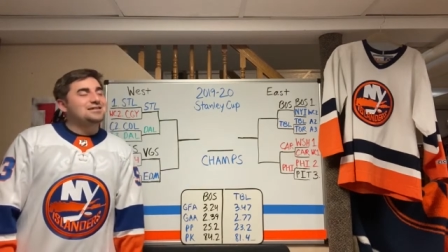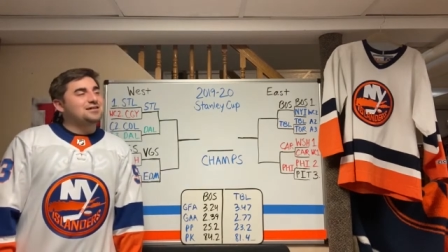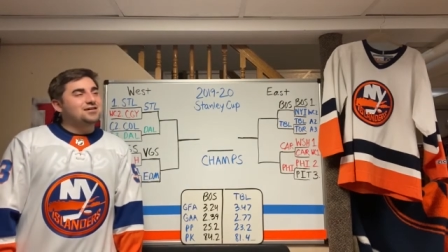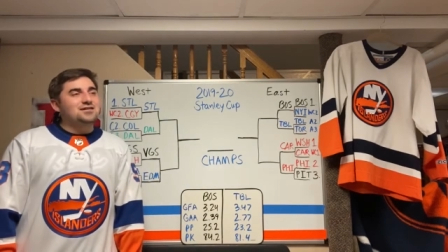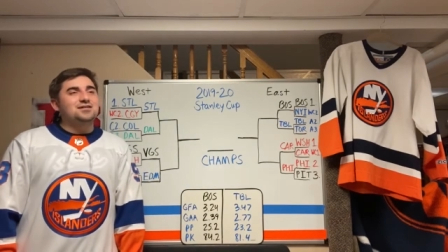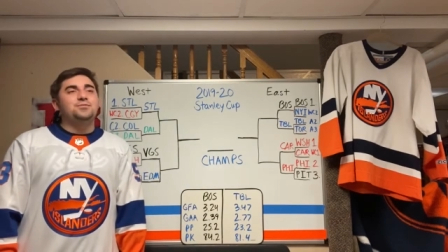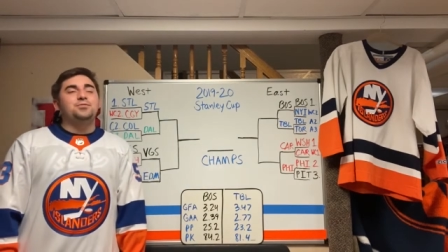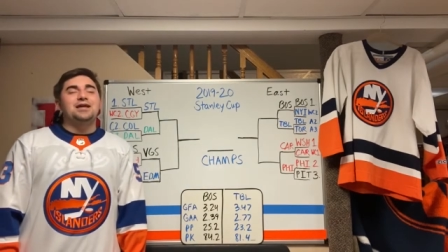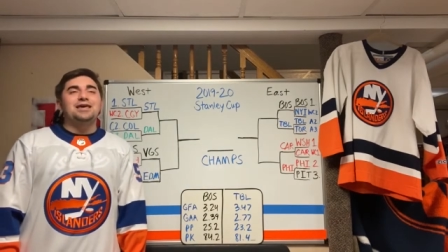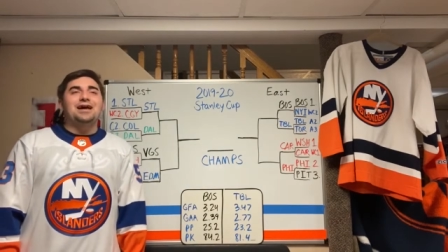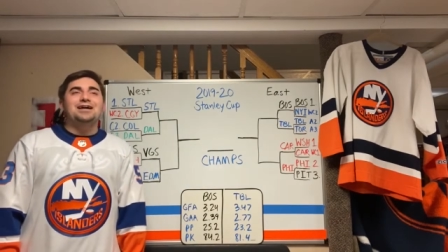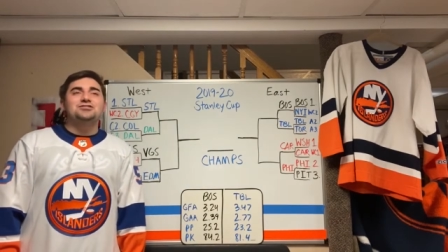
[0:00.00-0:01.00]
Ah, but
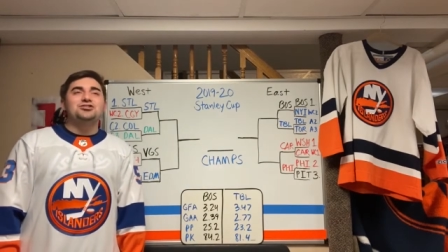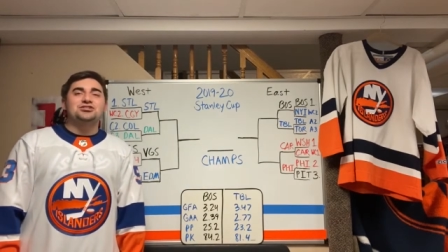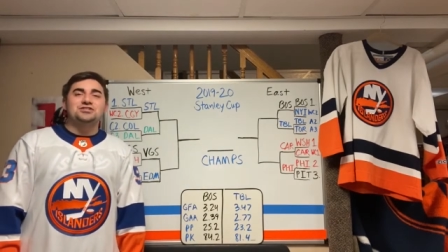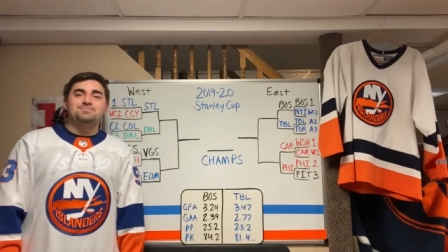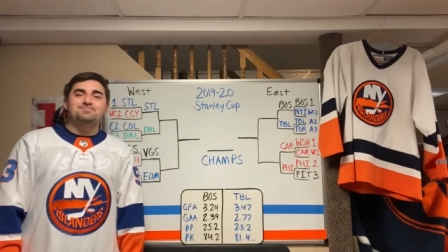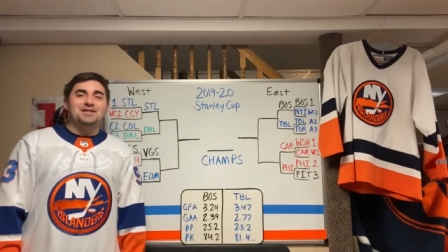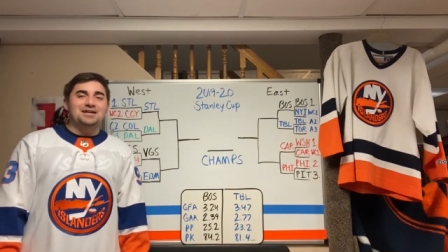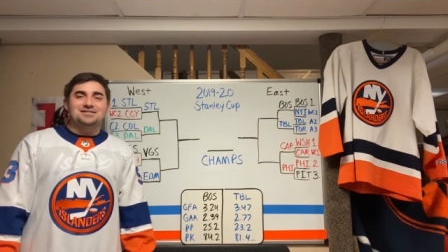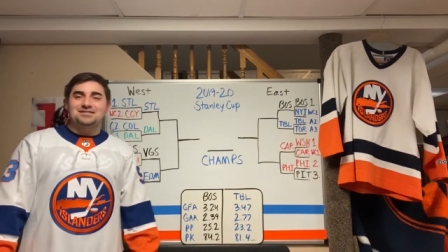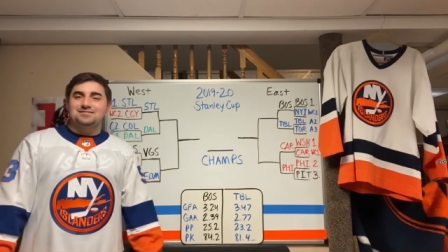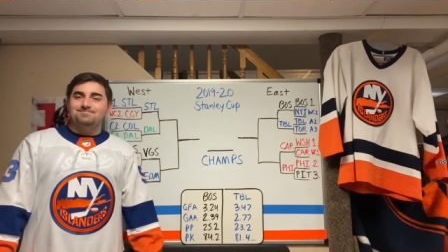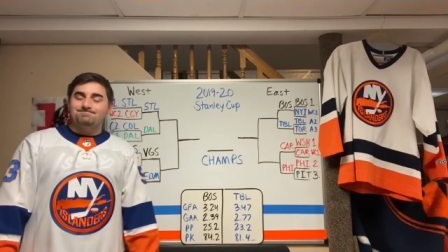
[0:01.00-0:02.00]
I, I just
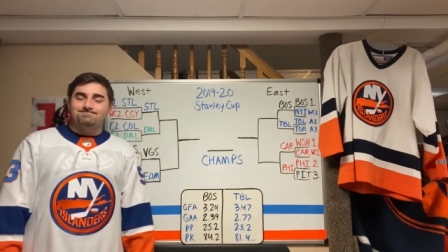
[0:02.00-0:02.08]
that's